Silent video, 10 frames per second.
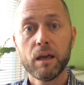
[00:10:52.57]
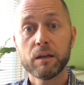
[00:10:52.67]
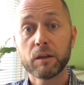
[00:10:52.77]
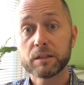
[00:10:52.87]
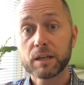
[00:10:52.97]

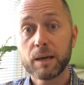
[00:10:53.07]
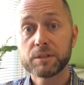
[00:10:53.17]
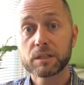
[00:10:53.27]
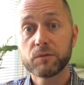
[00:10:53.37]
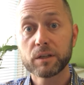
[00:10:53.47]
Now, the type
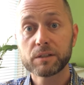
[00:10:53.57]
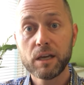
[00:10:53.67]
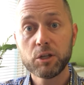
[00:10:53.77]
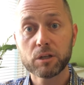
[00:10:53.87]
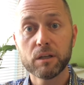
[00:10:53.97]
6
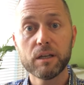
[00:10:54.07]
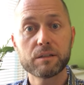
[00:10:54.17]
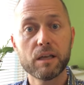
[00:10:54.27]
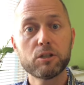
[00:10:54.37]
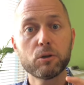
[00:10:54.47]
fixation
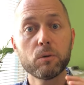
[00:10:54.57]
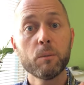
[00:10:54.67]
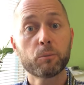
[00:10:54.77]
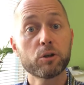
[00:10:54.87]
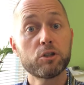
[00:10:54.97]
is then to
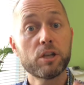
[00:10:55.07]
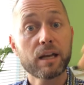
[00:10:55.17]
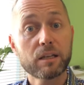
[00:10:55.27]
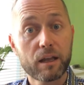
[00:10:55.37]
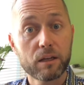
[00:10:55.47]

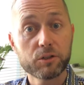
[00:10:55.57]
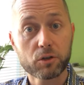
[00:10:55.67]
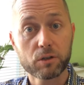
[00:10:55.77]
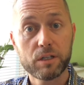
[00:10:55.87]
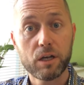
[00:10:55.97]
project that
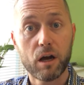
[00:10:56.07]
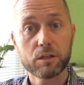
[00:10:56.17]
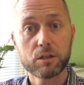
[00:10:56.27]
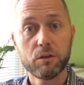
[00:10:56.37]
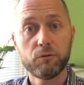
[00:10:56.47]
uncertainty
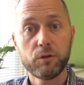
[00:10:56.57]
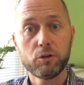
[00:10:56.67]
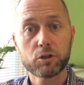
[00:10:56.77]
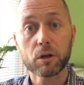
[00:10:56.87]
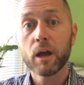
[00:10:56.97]
onto the
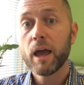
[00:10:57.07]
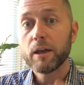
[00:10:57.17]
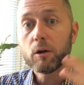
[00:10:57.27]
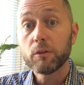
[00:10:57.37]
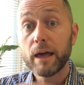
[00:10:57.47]
future.
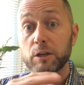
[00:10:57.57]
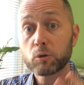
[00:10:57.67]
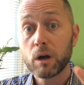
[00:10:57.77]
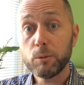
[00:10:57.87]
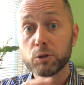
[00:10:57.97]
And all that
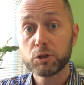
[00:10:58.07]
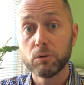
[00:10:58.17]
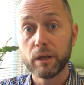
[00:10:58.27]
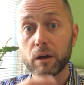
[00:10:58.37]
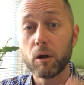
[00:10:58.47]

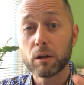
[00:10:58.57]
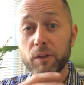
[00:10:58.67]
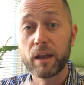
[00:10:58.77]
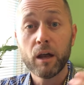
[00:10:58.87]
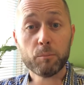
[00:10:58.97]
troubleshooting, all of
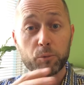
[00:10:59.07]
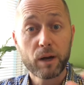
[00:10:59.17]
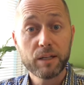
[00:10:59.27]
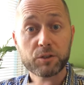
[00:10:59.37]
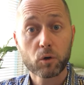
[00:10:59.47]
that
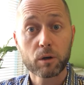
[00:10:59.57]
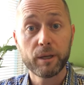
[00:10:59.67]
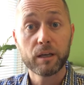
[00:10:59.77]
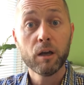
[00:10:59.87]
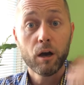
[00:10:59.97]

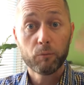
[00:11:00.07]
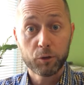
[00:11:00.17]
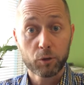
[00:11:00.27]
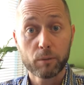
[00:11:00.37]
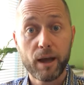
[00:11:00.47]
brainstorming
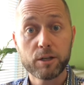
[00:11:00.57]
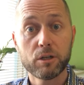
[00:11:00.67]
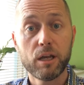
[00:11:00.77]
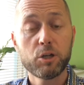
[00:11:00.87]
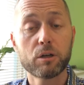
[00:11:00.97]
with their
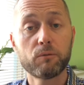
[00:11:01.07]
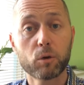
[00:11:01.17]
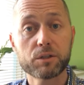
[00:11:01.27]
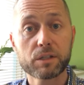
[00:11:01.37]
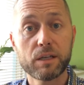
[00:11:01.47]
imagination of
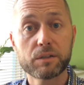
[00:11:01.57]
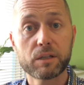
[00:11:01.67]
worst case